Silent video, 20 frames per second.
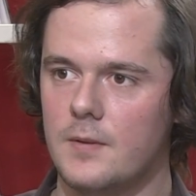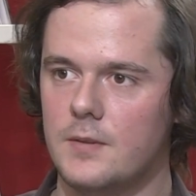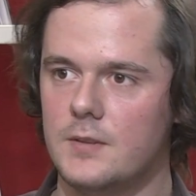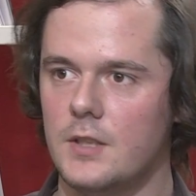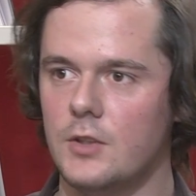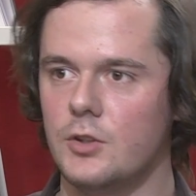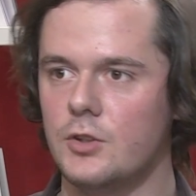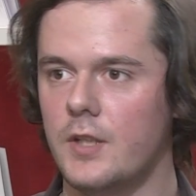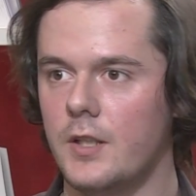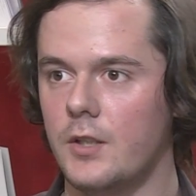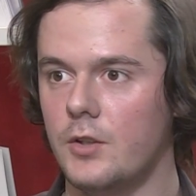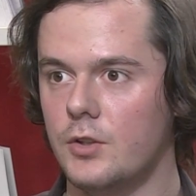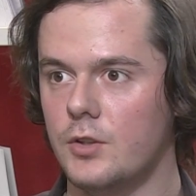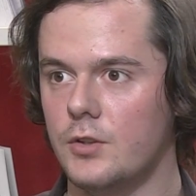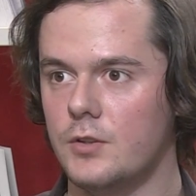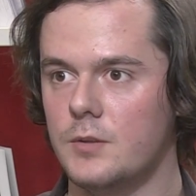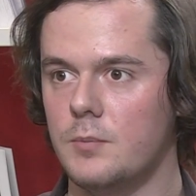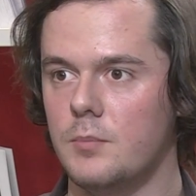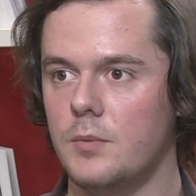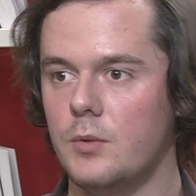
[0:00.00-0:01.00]
such
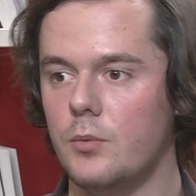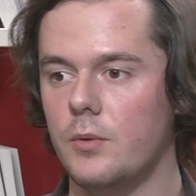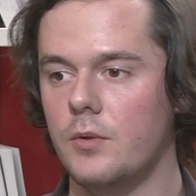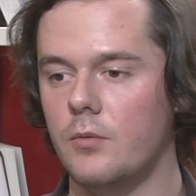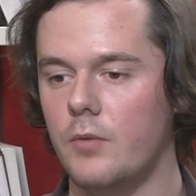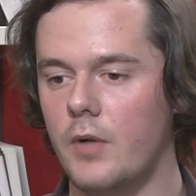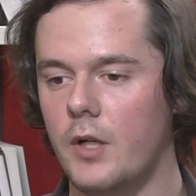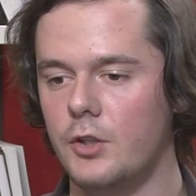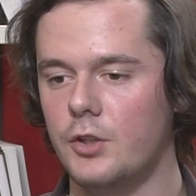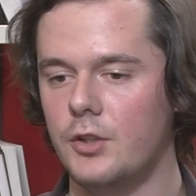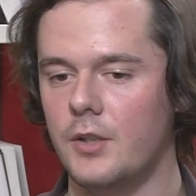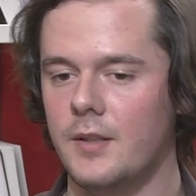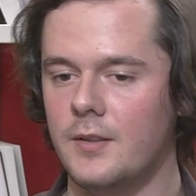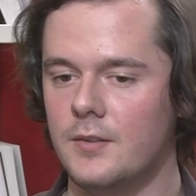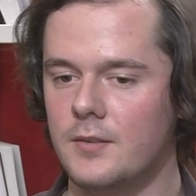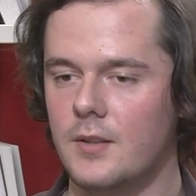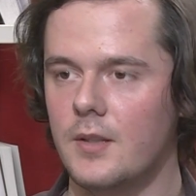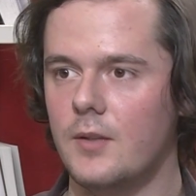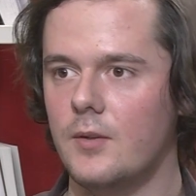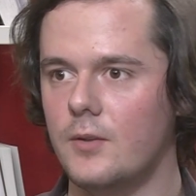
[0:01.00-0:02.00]
tensions between Russia
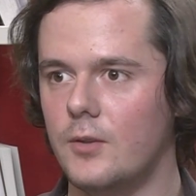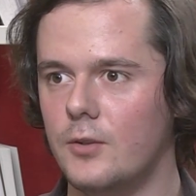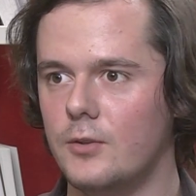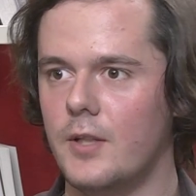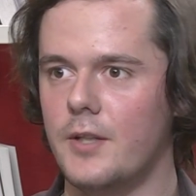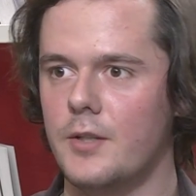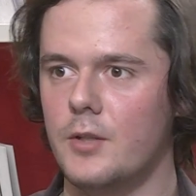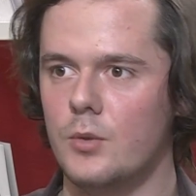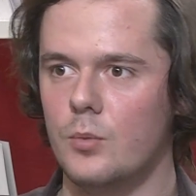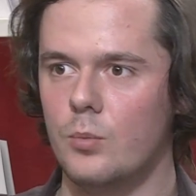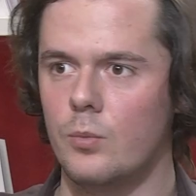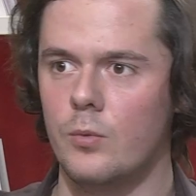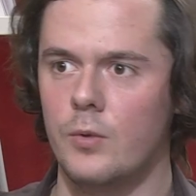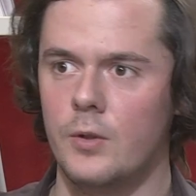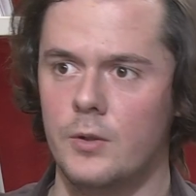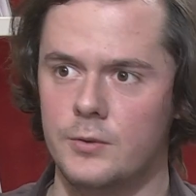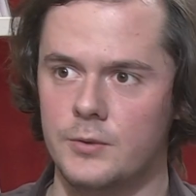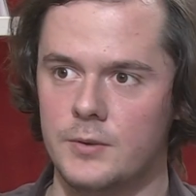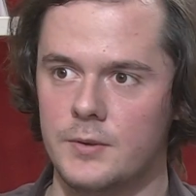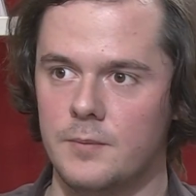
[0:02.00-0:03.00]
and all other
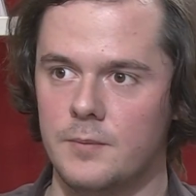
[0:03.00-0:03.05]
world.